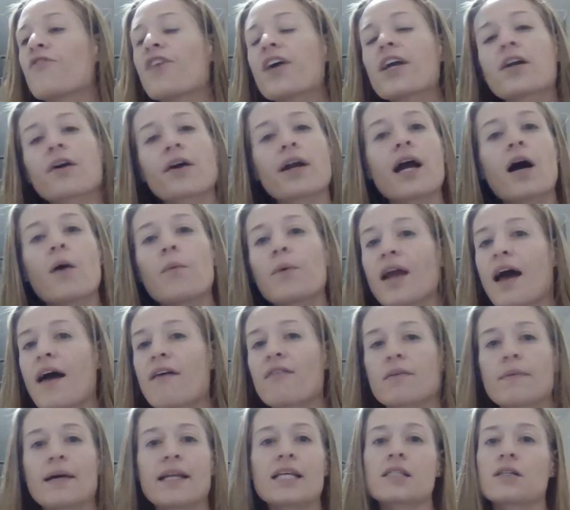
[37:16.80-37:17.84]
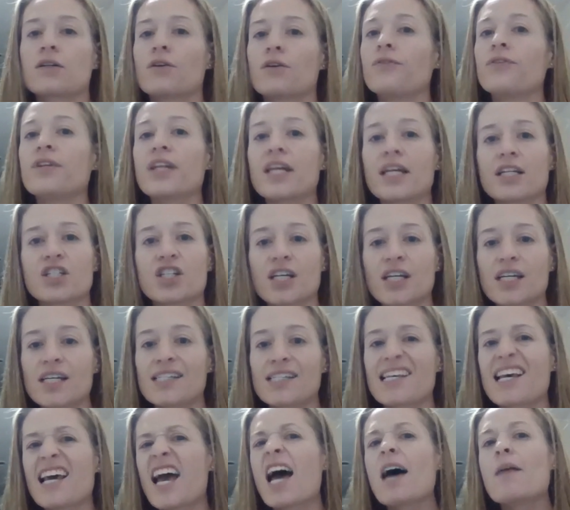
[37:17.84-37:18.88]
figuring out what everybody's little niche
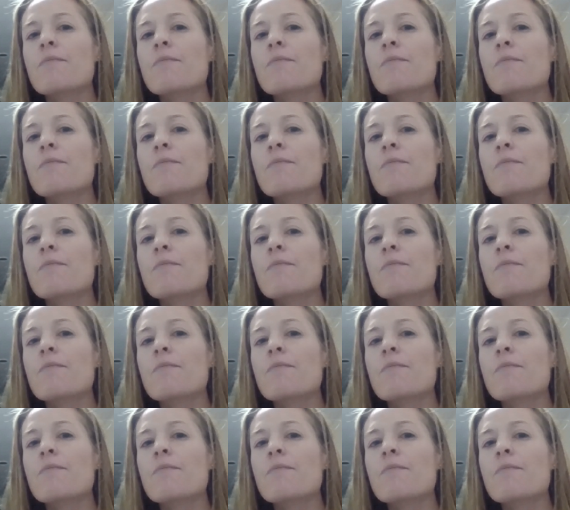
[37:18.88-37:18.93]
is